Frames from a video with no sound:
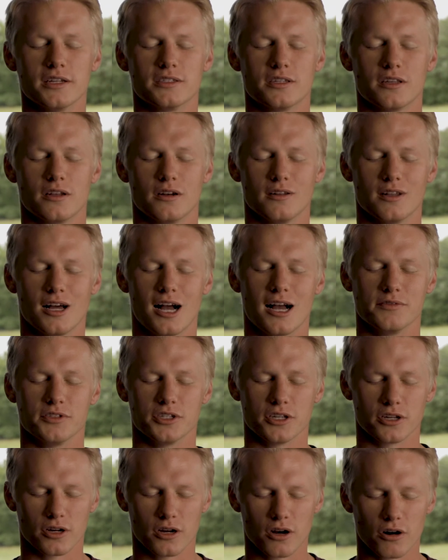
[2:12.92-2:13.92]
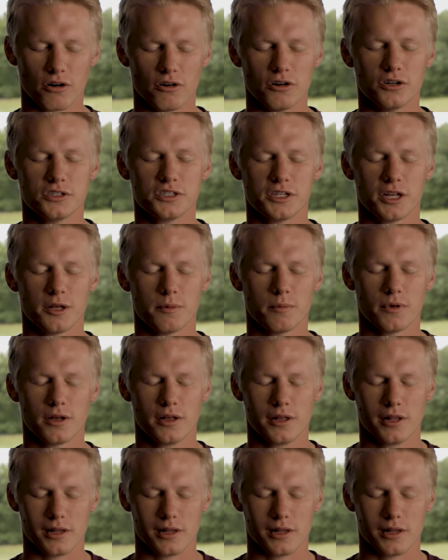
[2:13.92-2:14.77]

into their lives, encourage them,